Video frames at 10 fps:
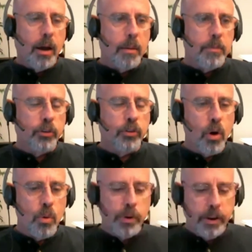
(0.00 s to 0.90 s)
There's
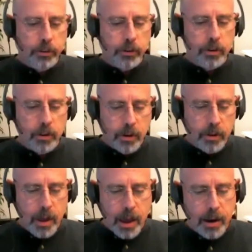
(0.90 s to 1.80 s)
no reason
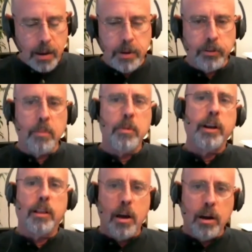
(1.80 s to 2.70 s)
that, I mean, somebody
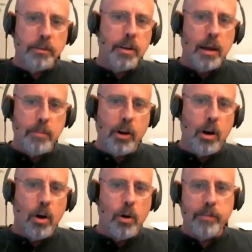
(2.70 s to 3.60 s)
a long time
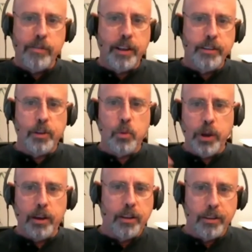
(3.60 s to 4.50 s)
ago invented the
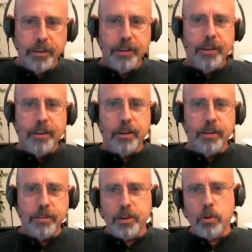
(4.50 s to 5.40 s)
wheel.
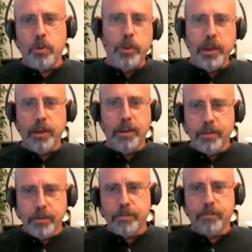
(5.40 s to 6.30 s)
So when we
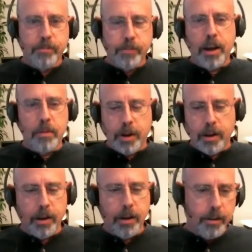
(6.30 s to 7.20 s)
become
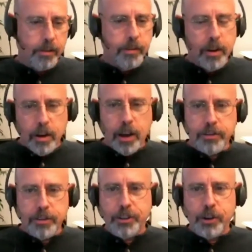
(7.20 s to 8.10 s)
a
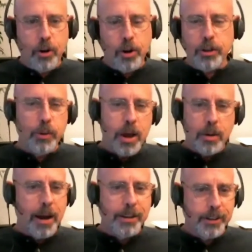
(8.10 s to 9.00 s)
6-year-old and we want a
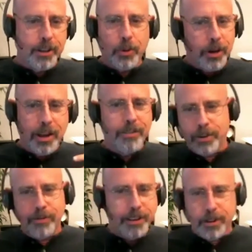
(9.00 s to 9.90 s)
bicycle, we don't have to
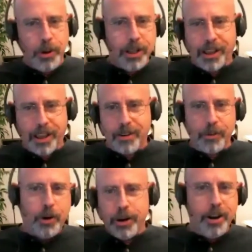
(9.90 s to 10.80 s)
invent the wheel again.
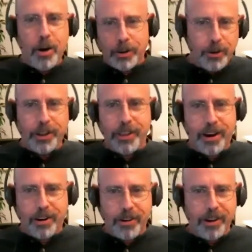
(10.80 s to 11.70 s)
We already know it's already
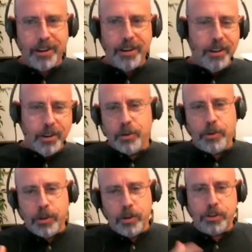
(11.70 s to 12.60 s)
there, right?
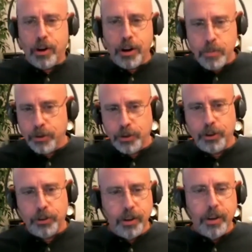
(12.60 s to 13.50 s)
You start a business.